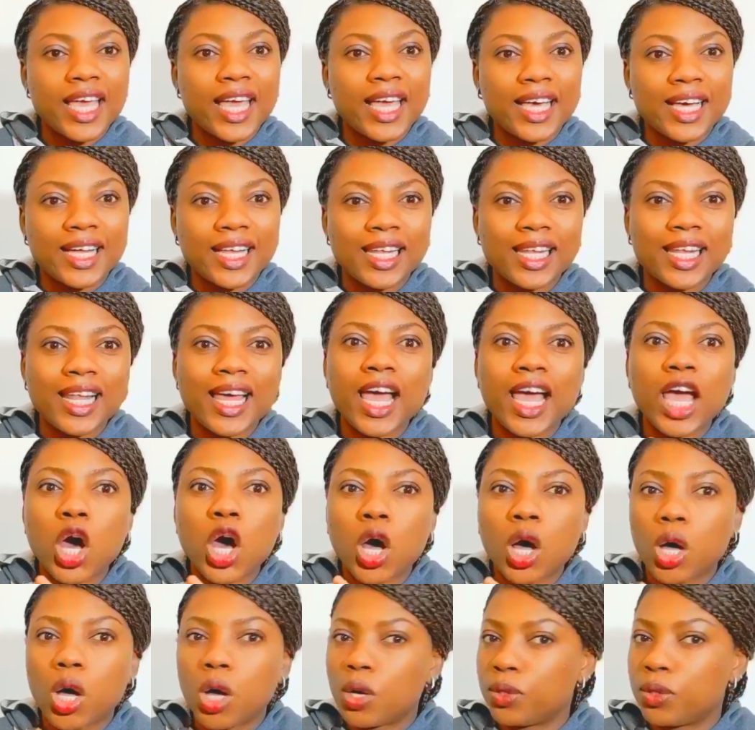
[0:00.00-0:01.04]
a clear
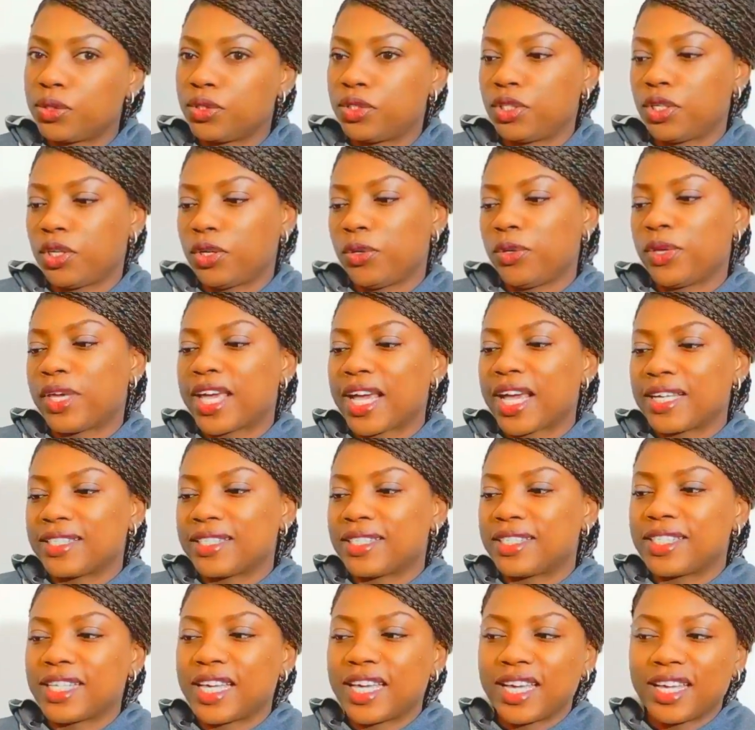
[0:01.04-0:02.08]
audio. You can
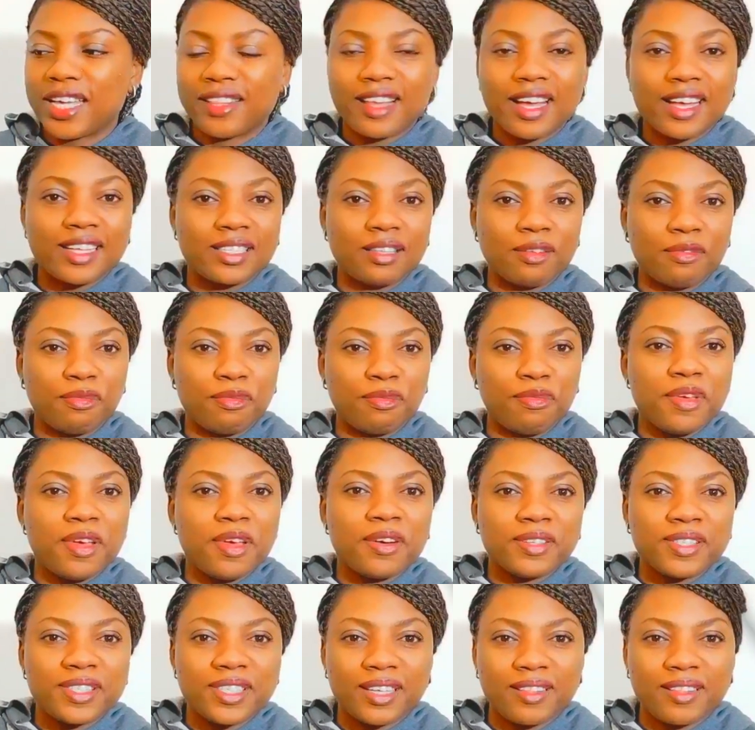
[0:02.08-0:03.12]
see there is a
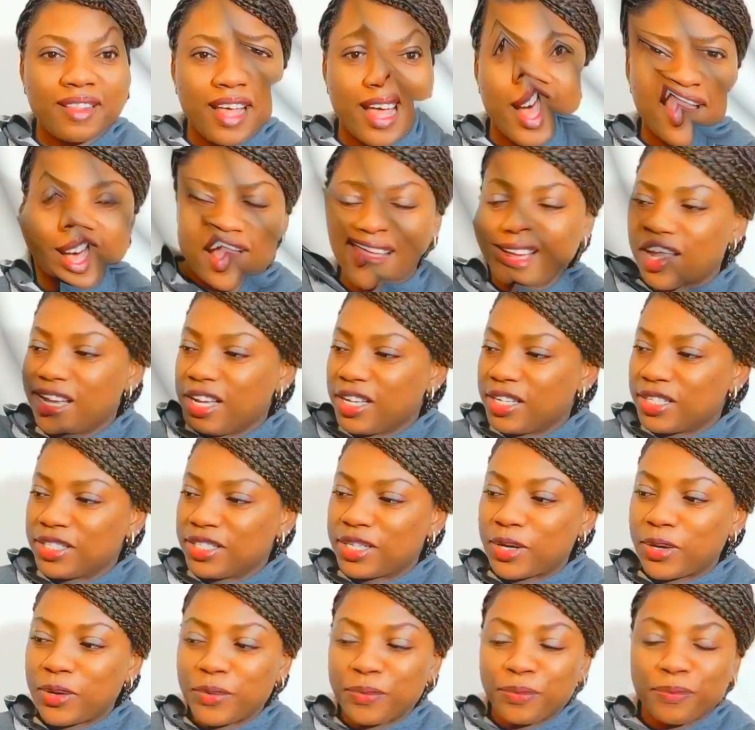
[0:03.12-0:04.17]
filter there.
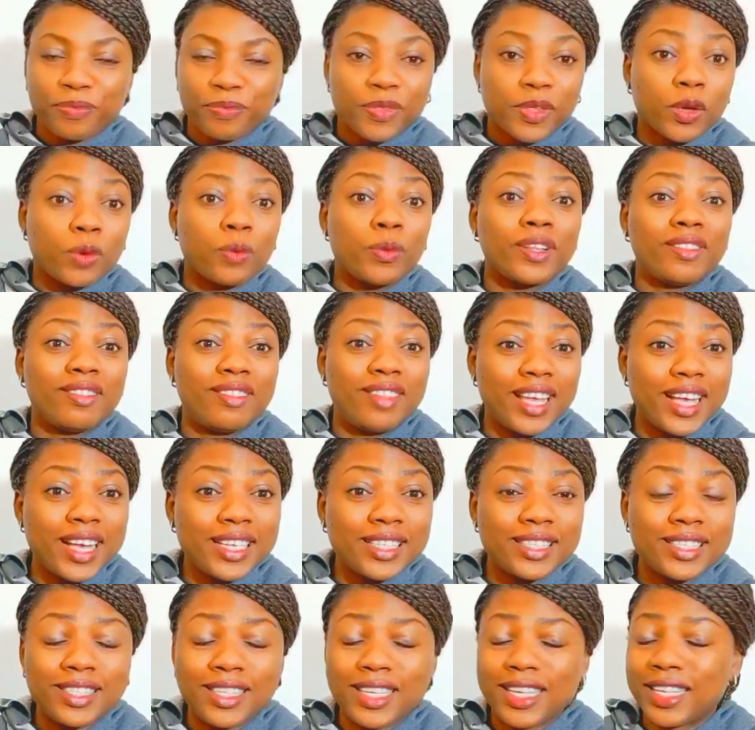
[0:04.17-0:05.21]
So with
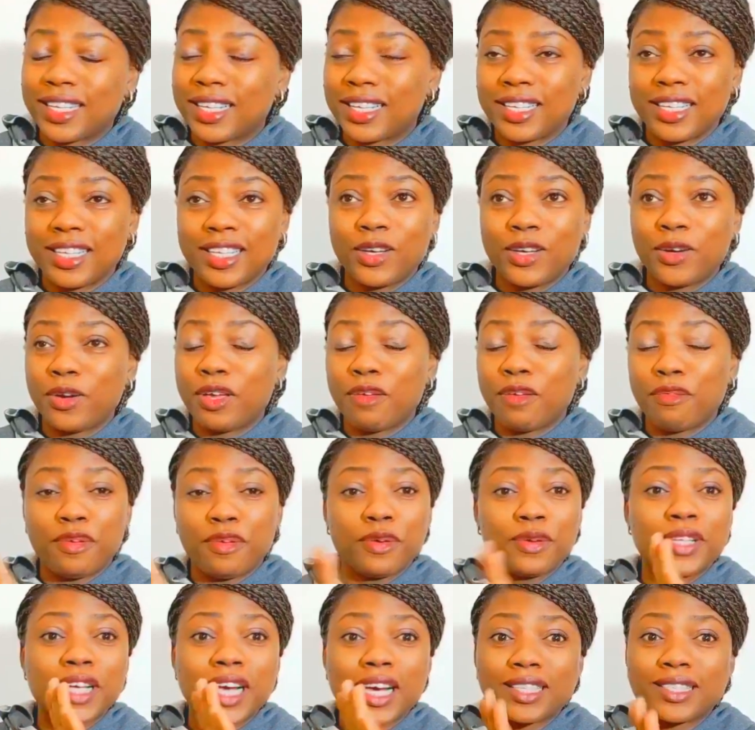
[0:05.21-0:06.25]
this, it, you know, it
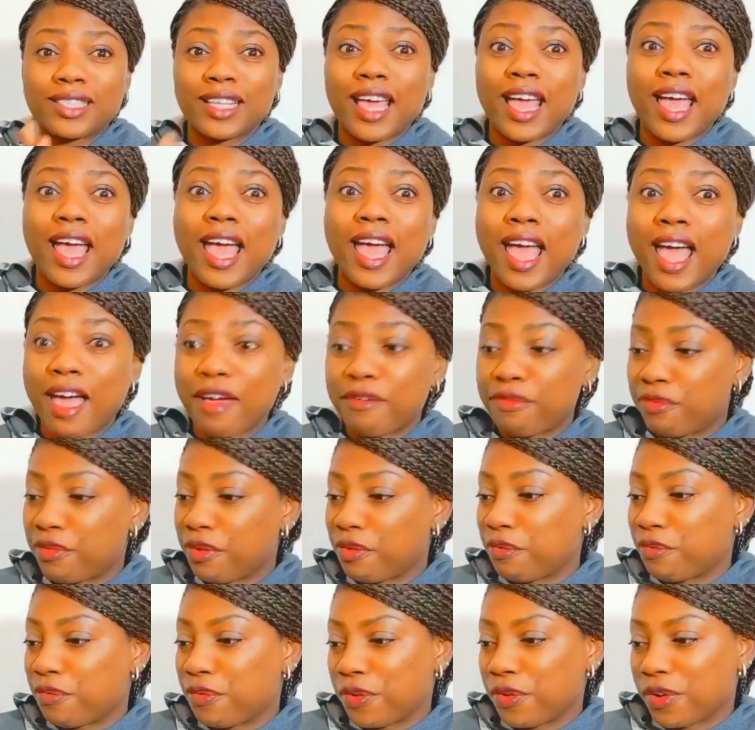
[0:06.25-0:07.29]
filters
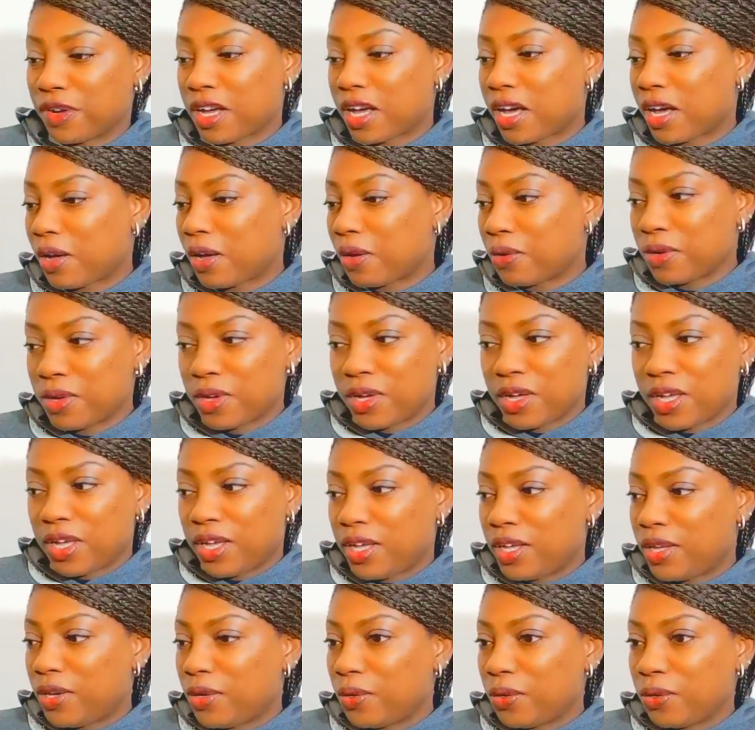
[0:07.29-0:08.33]
every vocal,
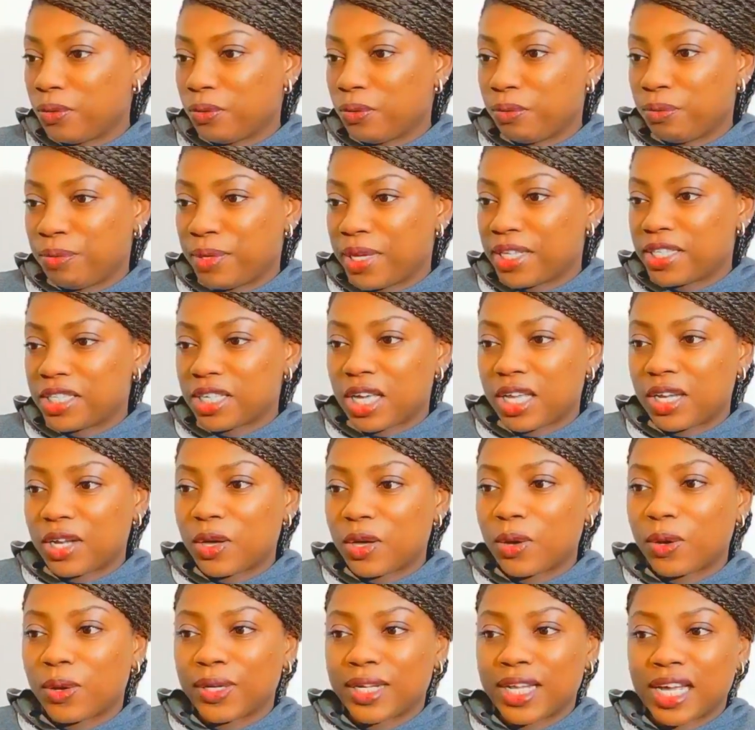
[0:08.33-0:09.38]
you know, beat and
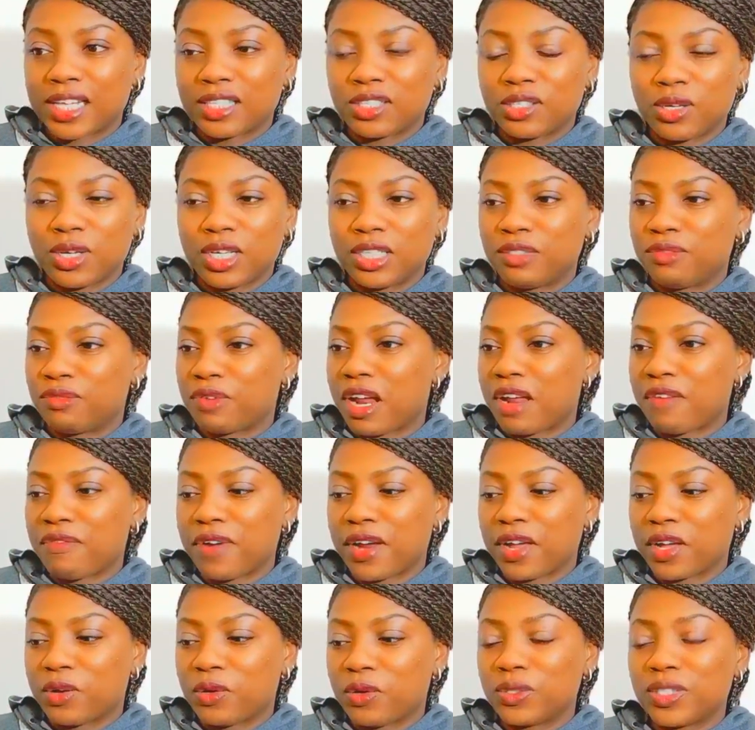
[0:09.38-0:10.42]
all that. So it's very,
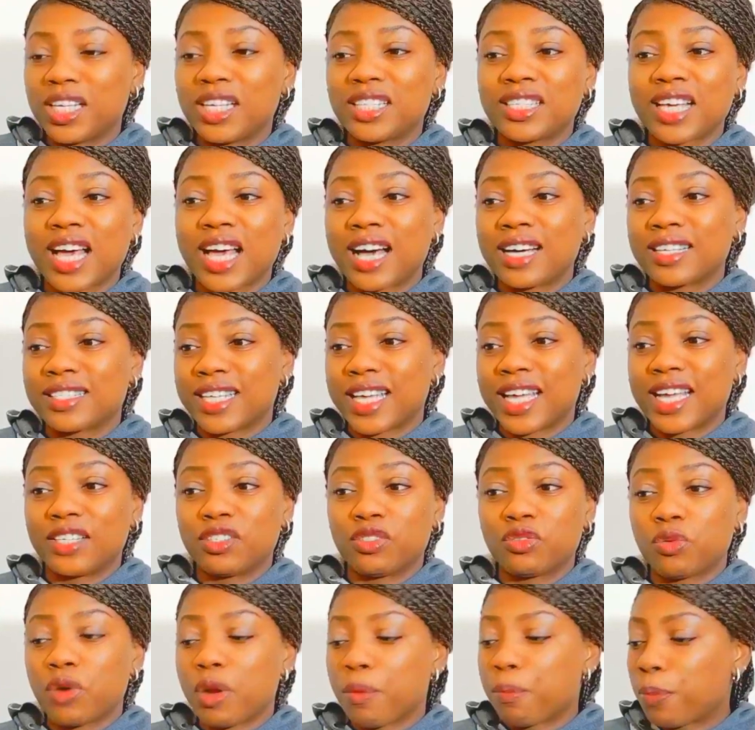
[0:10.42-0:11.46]
very good. It has a
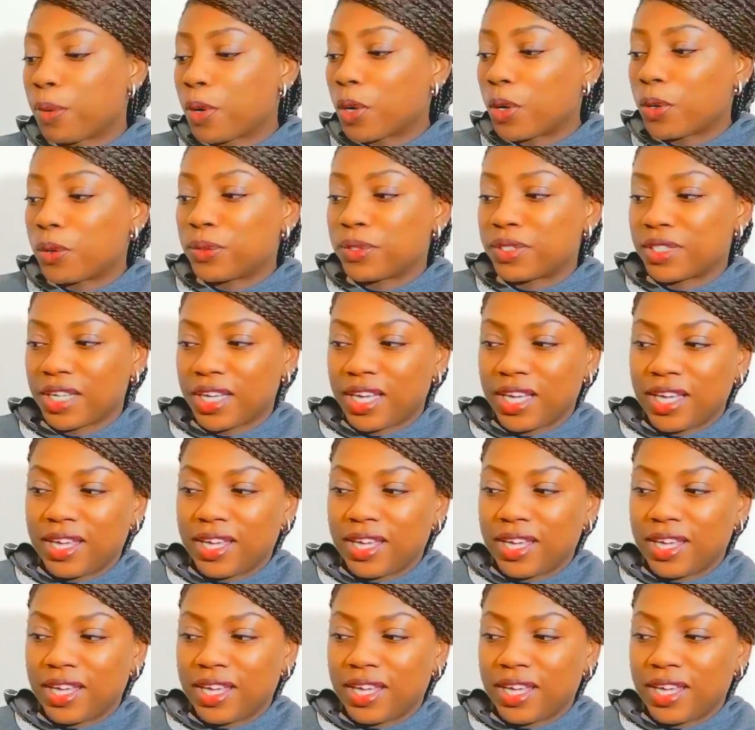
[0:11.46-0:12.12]
tripod.